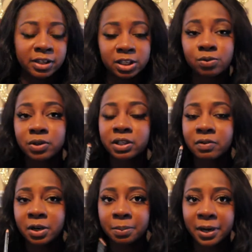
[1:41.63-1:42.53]
Like, you really
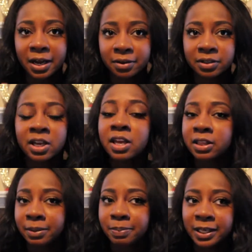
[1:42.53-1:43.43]
want a brown
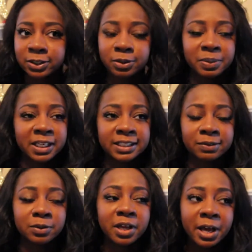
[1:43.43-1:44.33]
lip pencil because
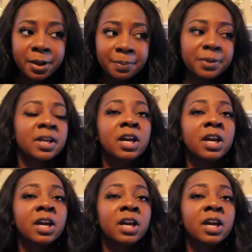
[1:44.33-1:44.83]
it will help